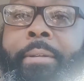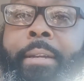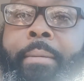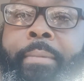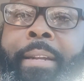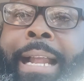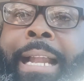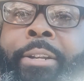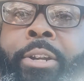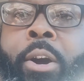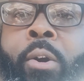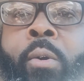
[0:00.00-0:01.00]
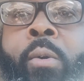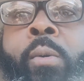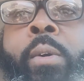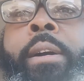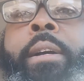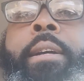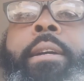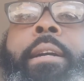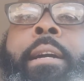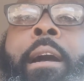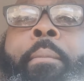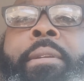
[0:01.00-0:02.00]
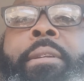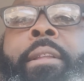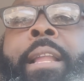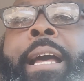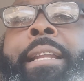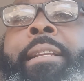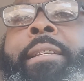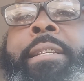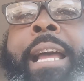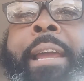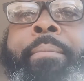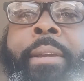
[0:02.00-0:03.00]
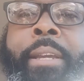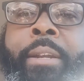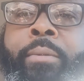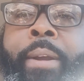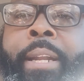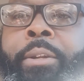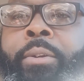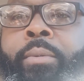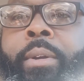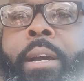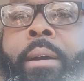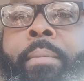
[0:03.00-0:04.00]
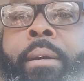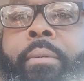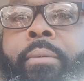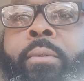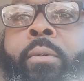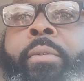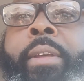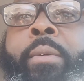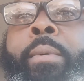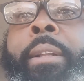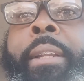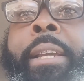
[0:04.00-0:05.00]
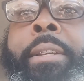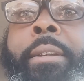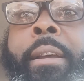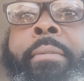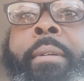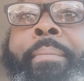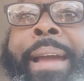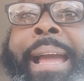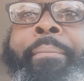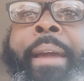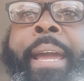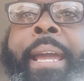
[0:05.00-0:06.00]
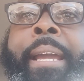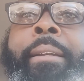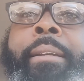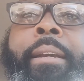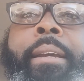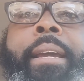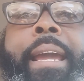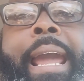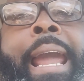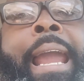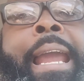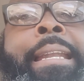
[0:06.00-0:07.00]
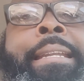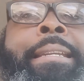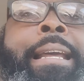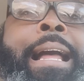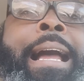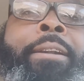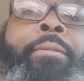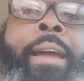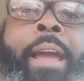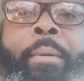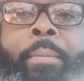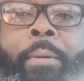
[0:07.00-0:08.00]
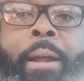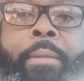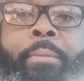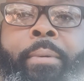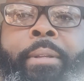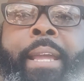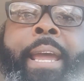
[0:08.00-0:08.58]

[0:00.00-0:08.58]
something I know it's a lot of excitement getting ready to come up for the release of the Batman, and I don't have a problem with